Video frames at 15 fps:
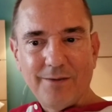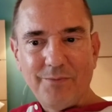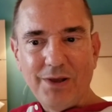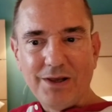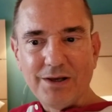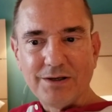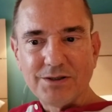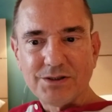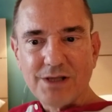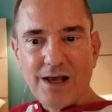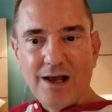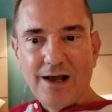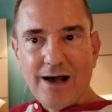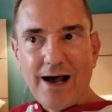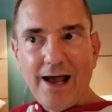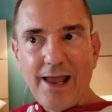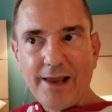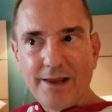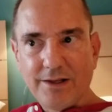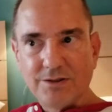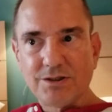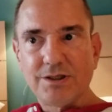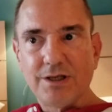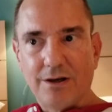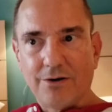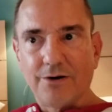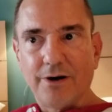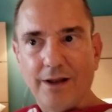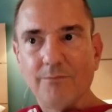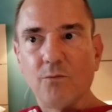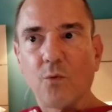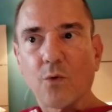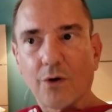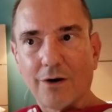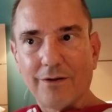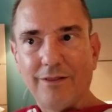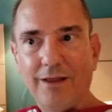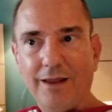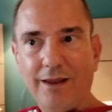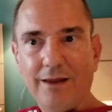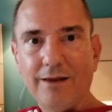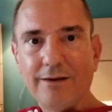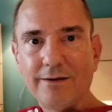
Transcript: because I consider him worthy